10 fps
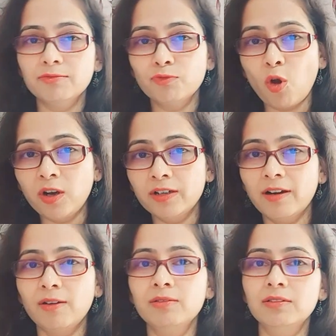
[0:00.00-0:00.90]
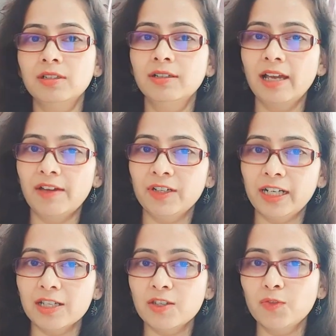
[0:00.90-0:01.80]
walk around, have a
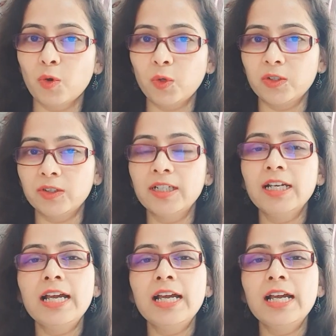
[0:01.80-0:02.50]
glass of water,